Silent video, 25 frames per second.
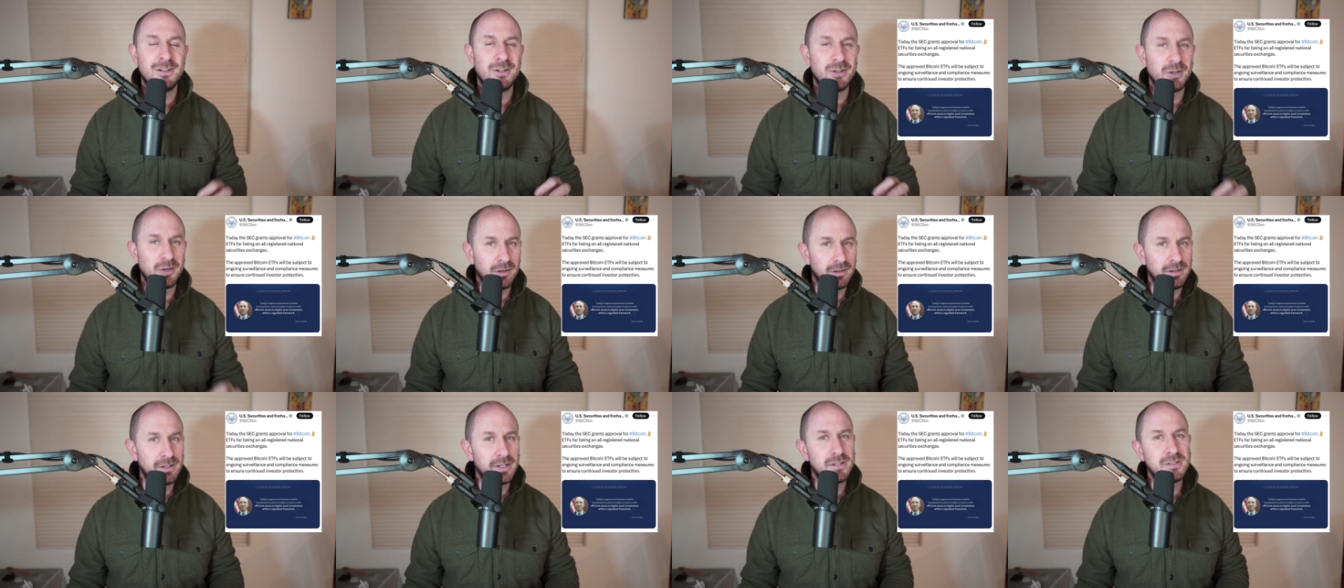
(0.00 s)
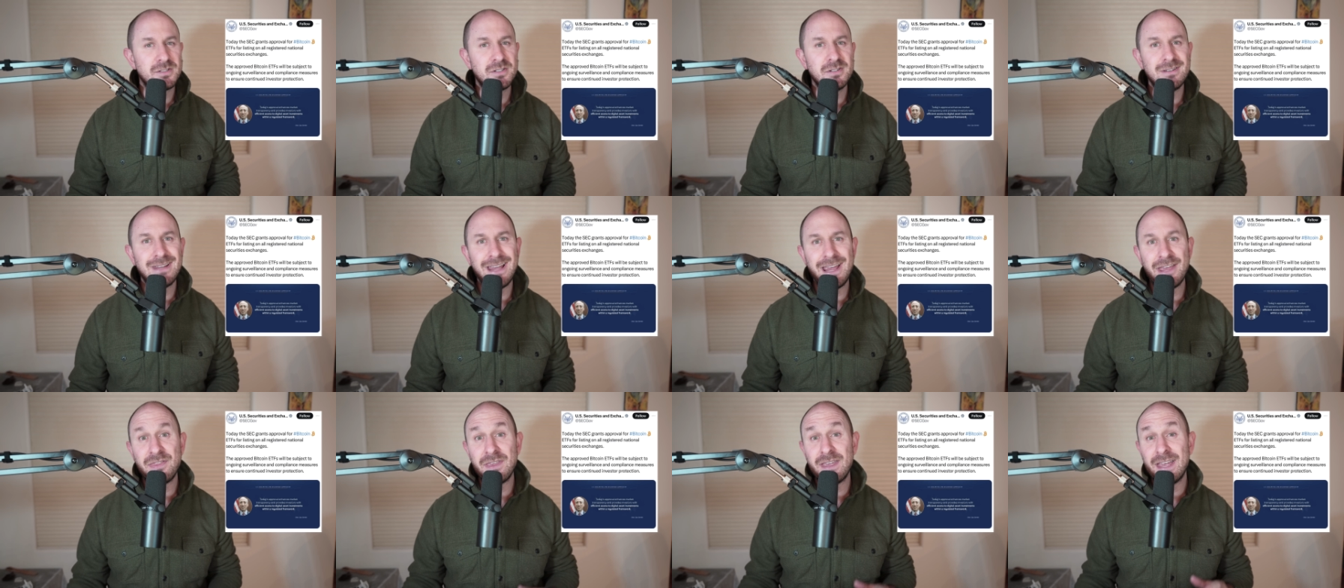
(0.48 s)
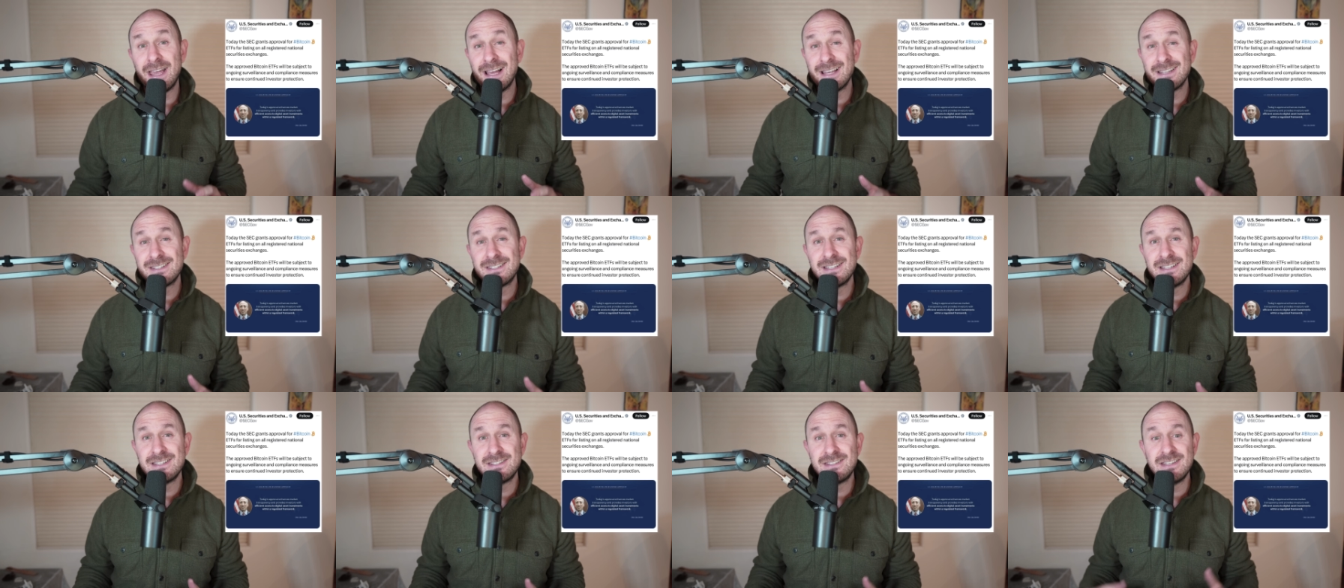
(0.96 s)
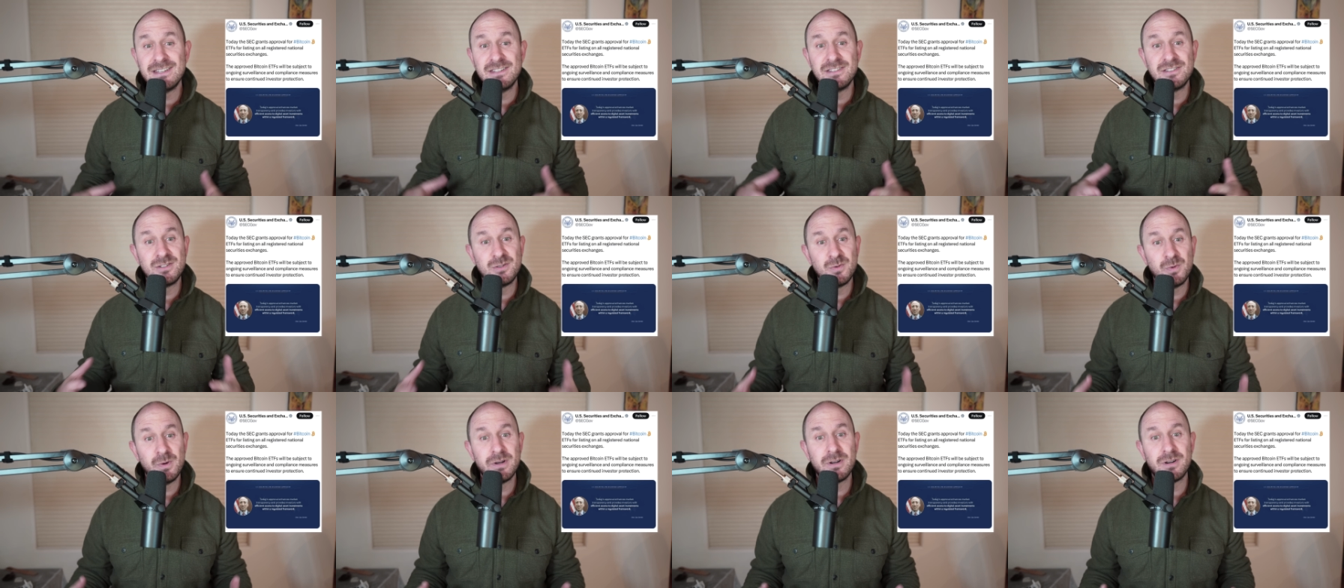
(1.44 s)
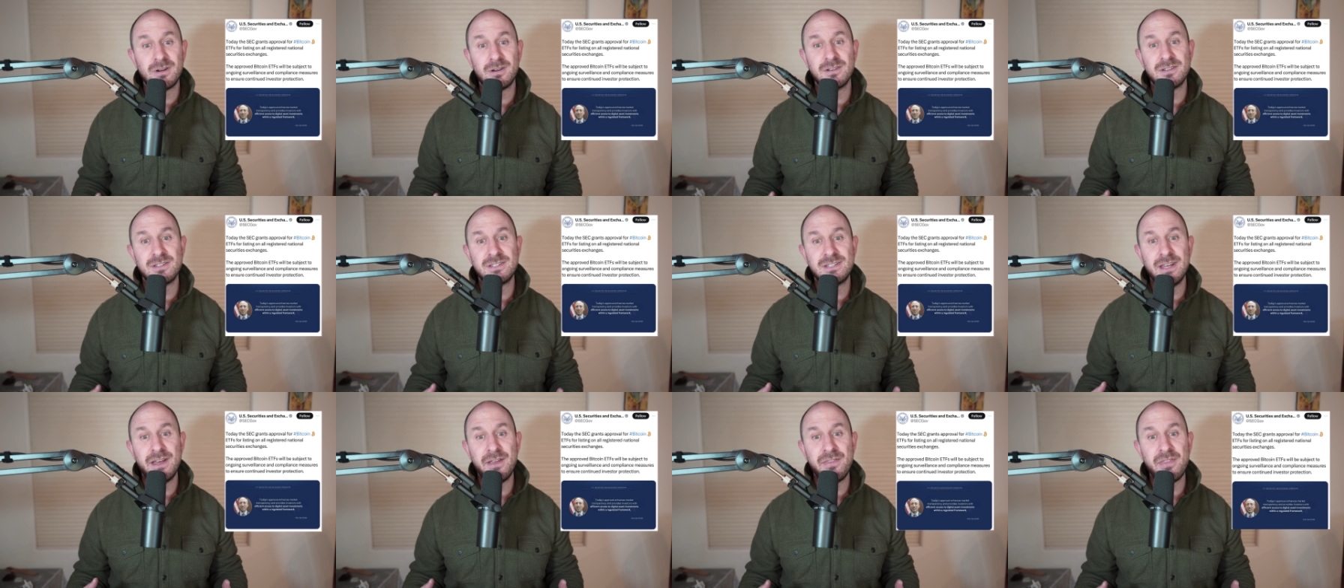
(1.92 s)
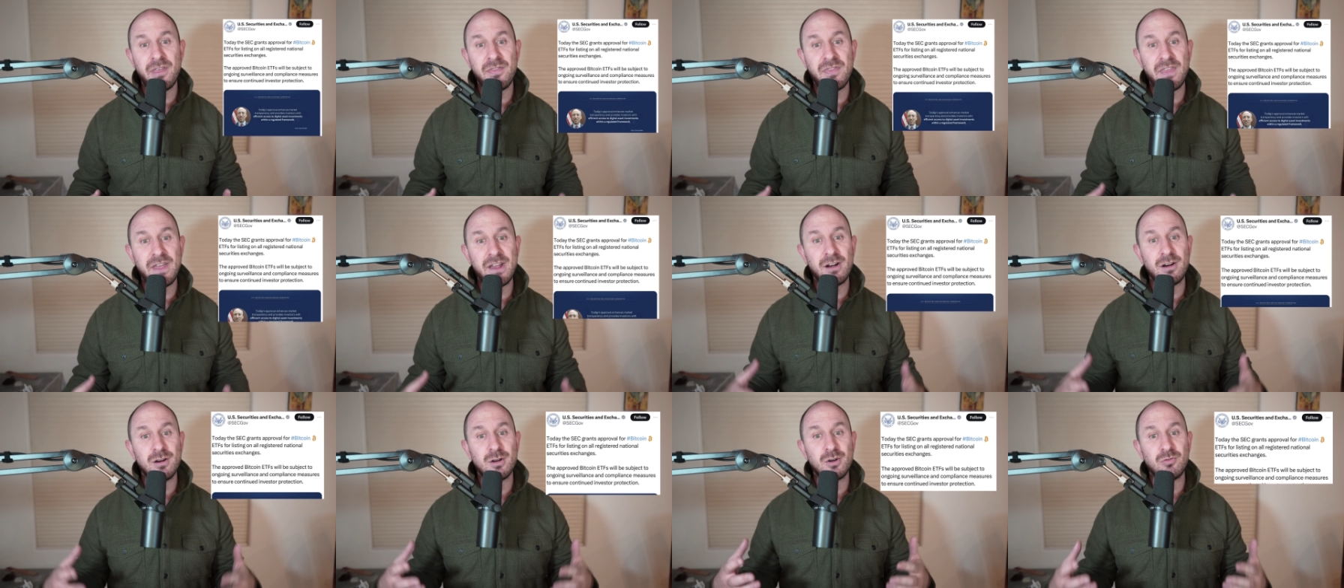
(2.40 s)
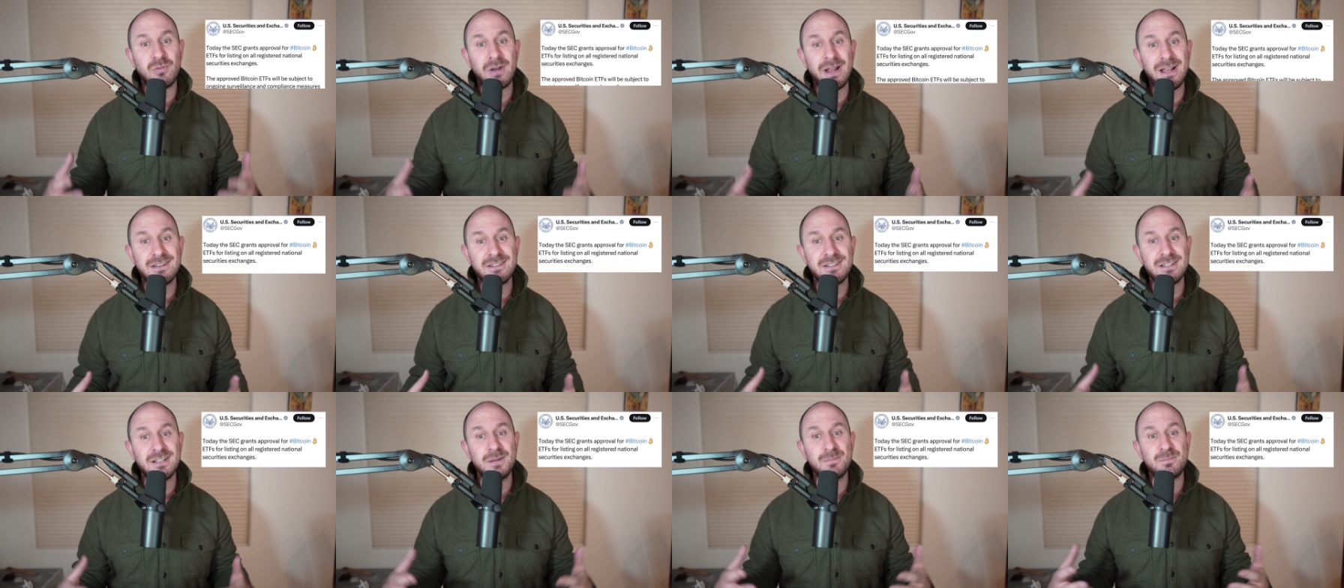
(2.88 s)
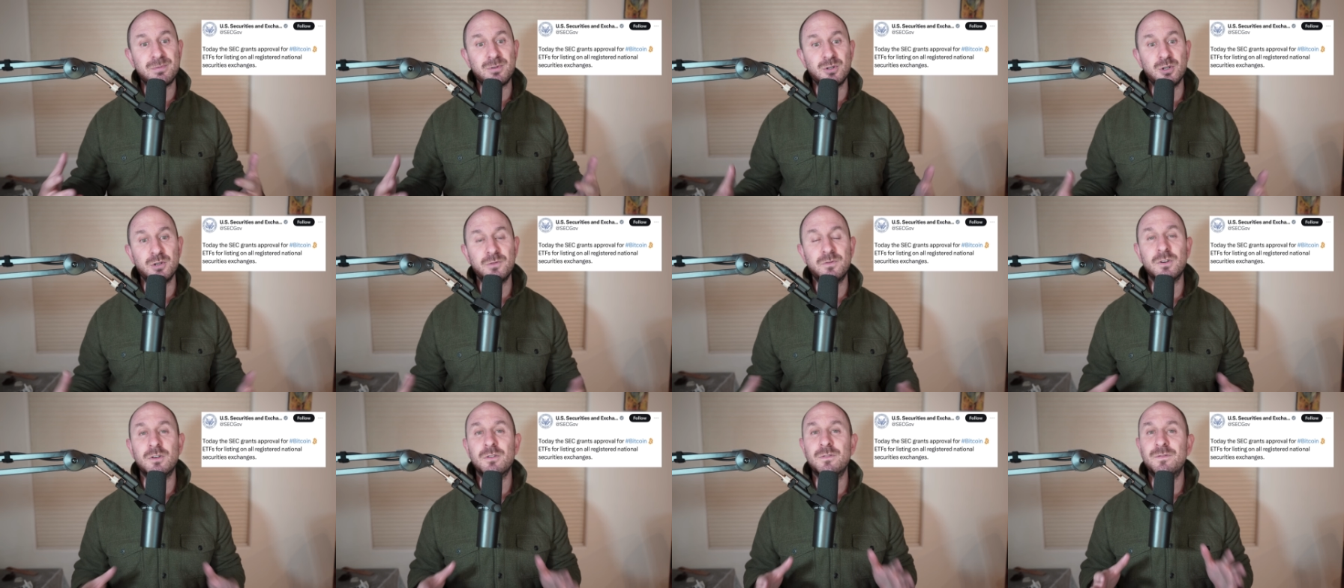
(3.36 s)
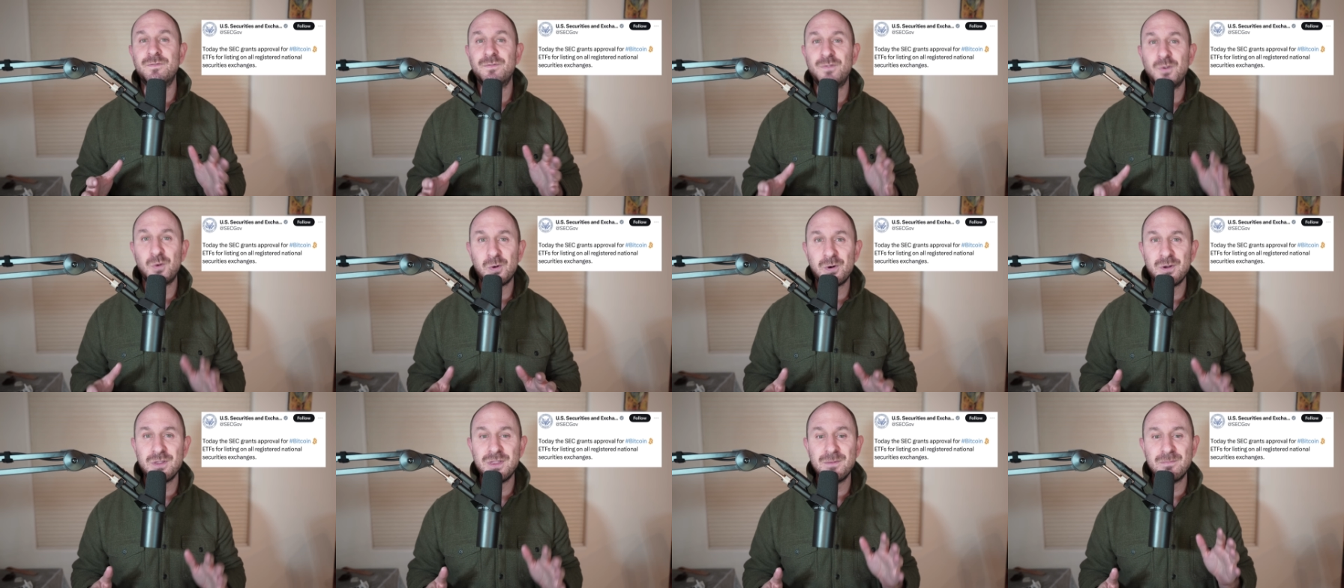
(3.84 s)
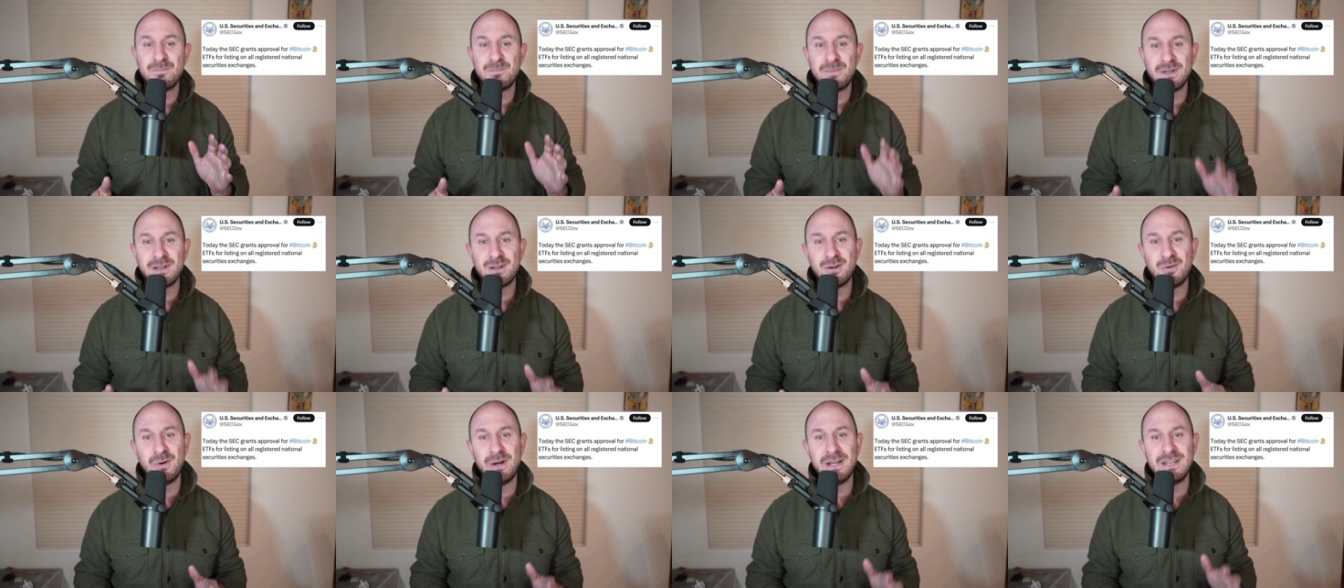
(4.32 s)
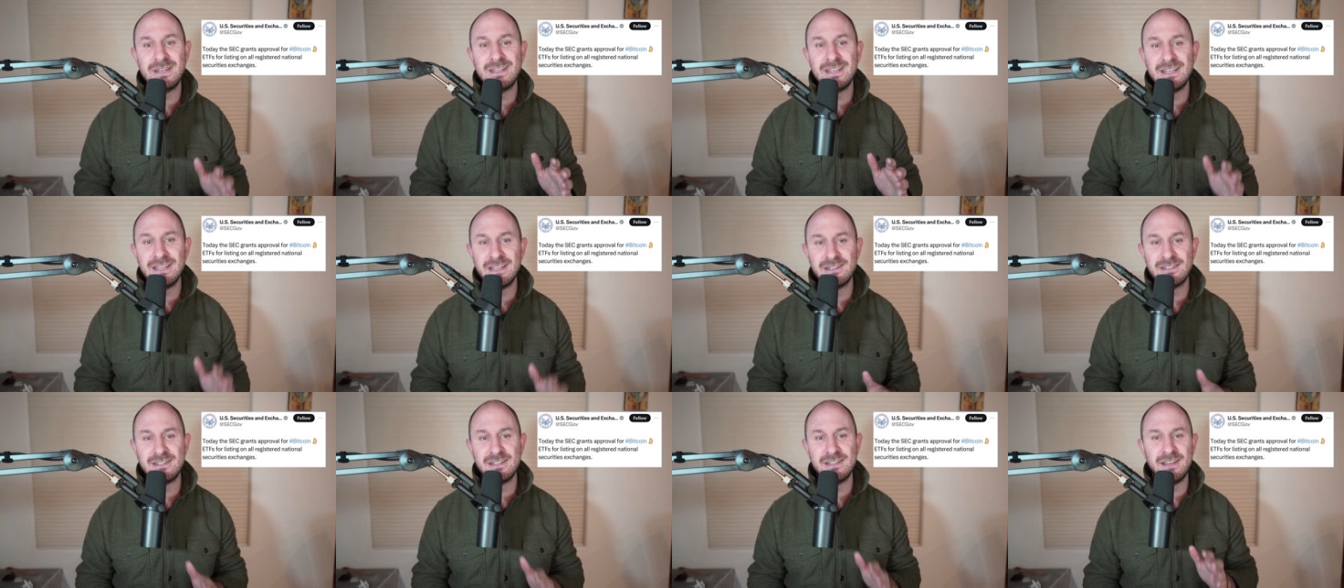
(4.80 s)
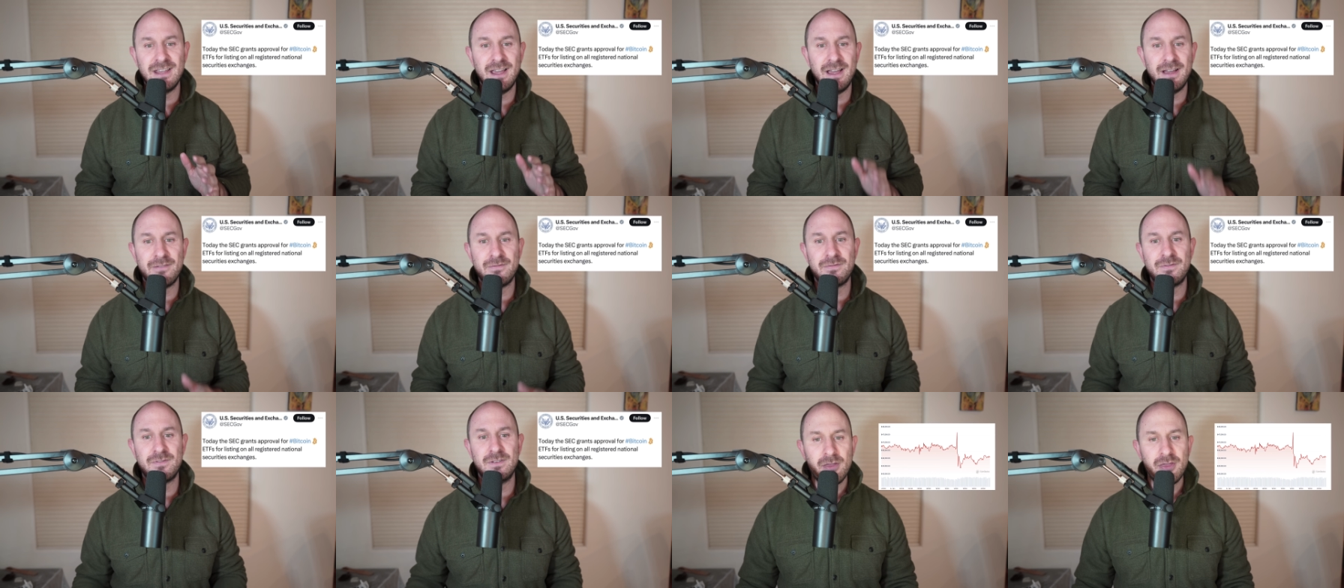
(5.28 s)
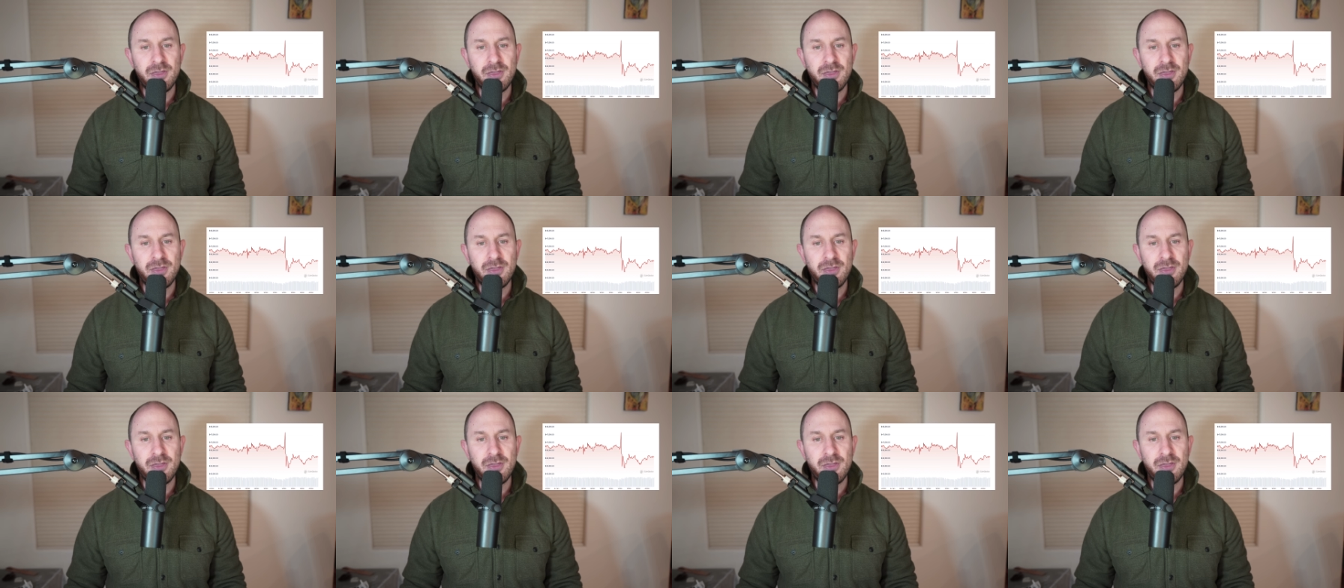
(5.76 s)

Earlier today, the SEC's Twitter said that they are granting approval for the Bitcoin ETF.